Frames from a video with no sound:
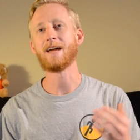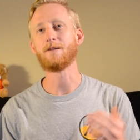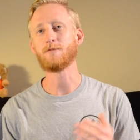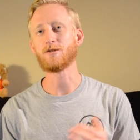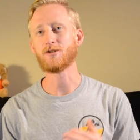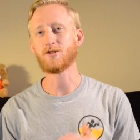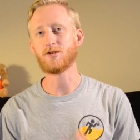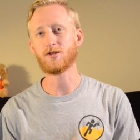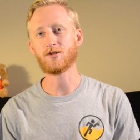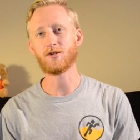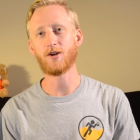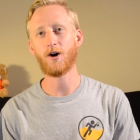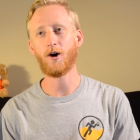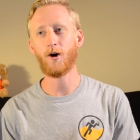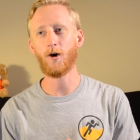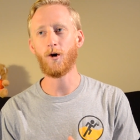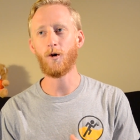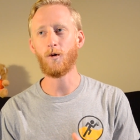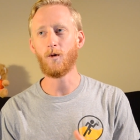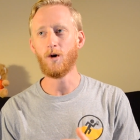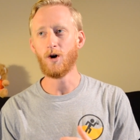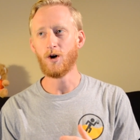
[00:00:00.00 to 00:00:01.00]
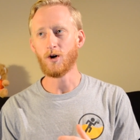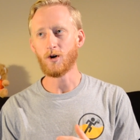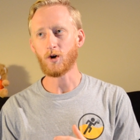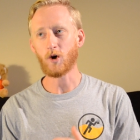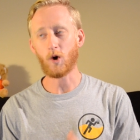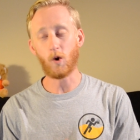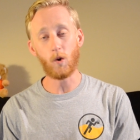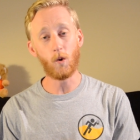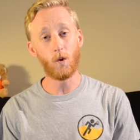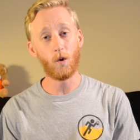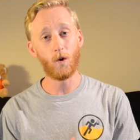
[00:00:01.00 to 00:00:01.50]
it was so
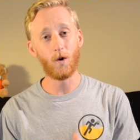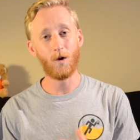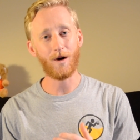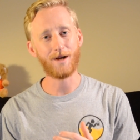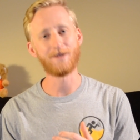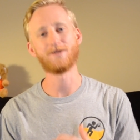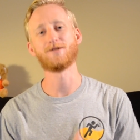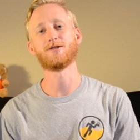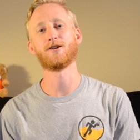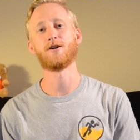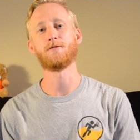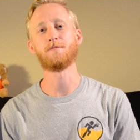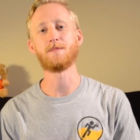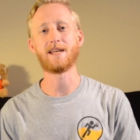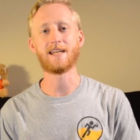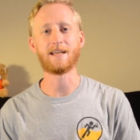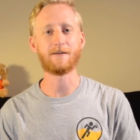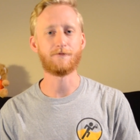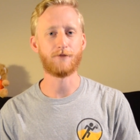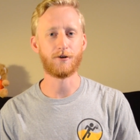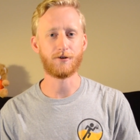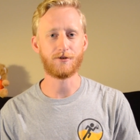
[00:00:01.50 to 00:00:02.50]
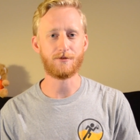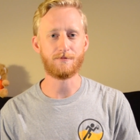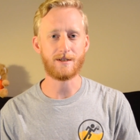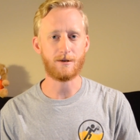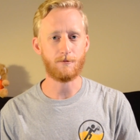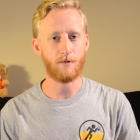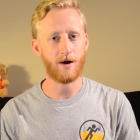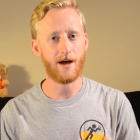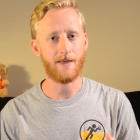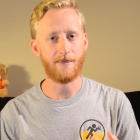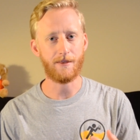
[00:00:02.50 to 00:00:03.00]
cool and so meaningful to
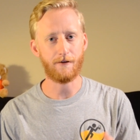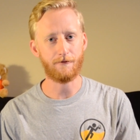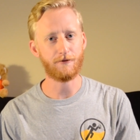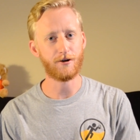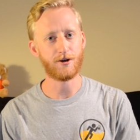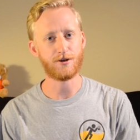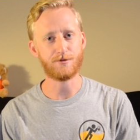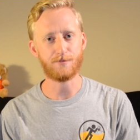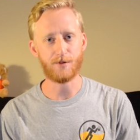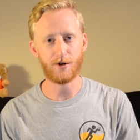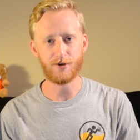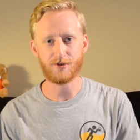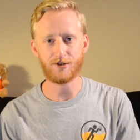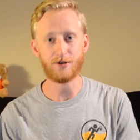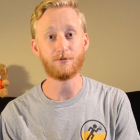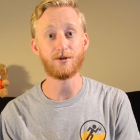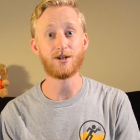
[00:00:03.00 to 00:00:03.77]
me when the first person